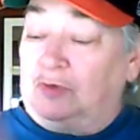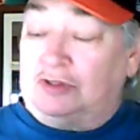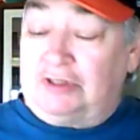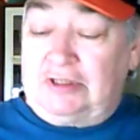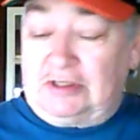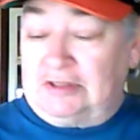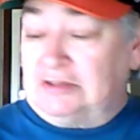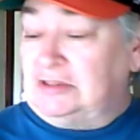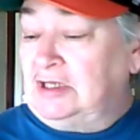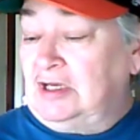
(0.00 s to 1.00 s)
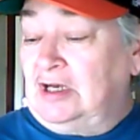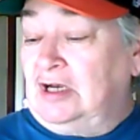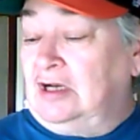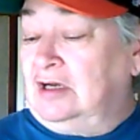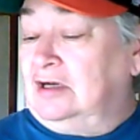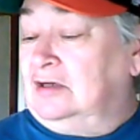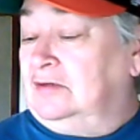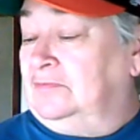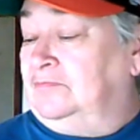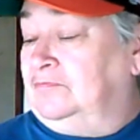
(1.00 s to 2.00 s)
which is
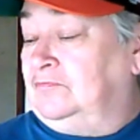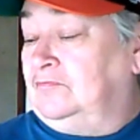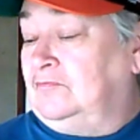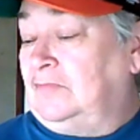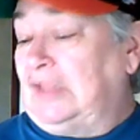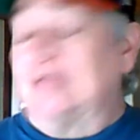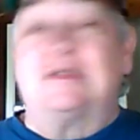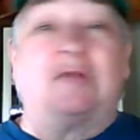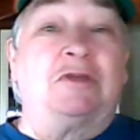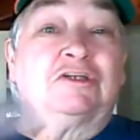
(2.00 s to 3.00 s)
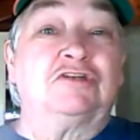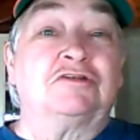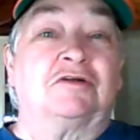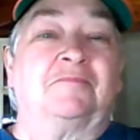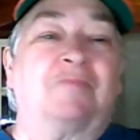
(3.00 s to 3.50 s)
Simon & Schuster.